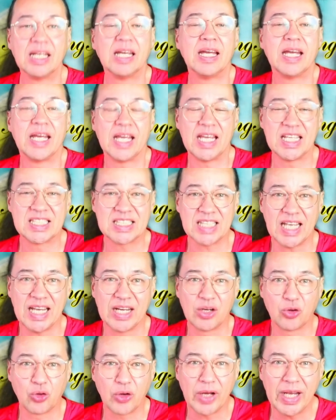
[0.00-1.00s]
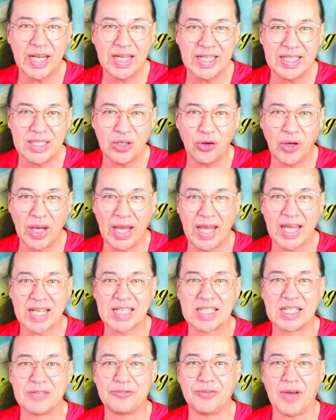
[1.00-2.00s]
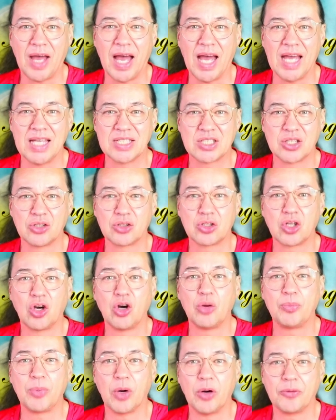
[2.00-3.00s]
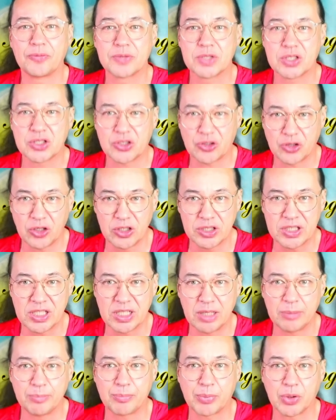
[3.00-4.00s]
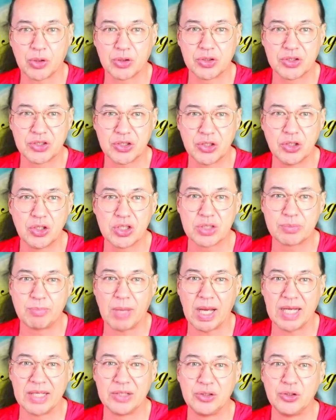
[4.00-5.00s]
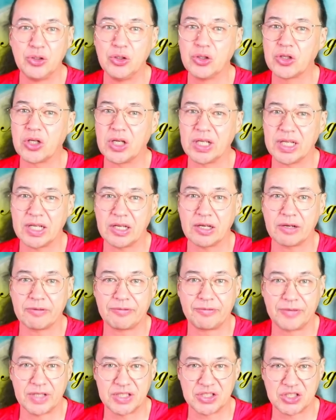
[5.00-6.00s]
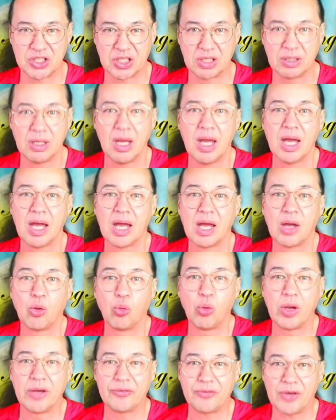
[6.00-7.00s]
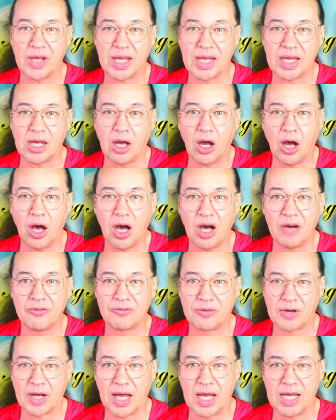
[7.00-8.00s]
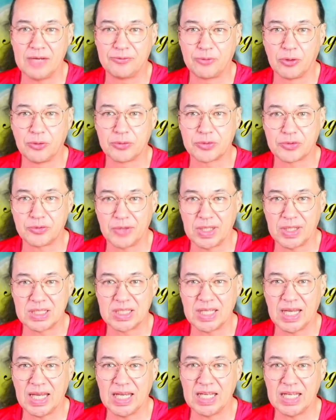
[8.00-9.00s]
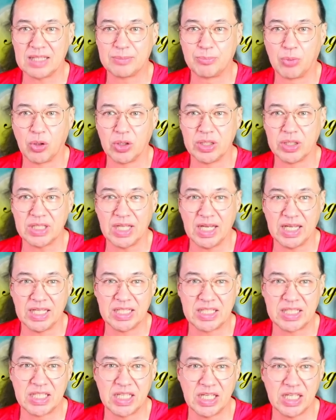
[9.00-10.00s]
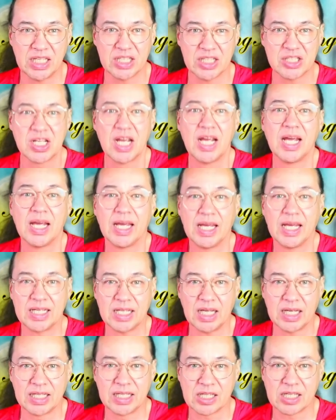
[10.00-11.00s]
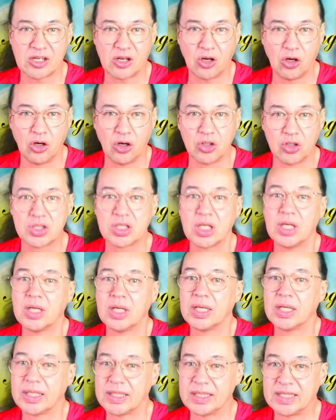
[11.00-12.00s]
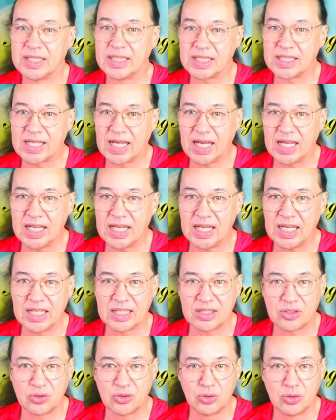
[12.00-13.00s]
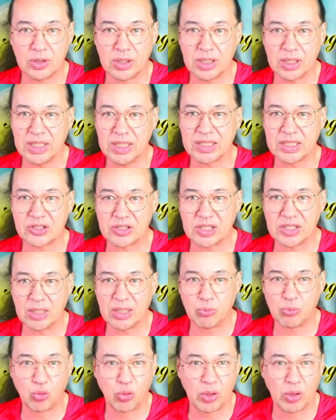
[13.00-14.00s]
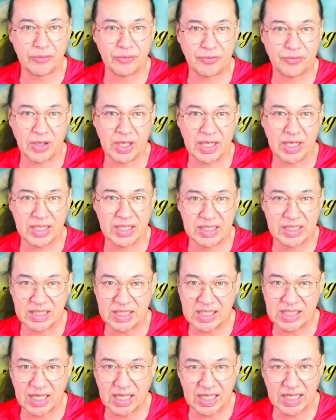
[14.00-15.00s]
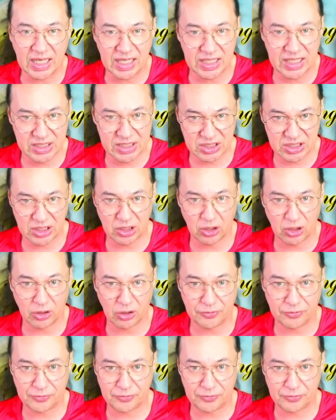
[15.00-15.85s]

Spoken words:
is a radioactive isotope of strontium produced by nuclear fission with a half-life of 28.8 years. It undergoes decay into yttrium with a decay energy of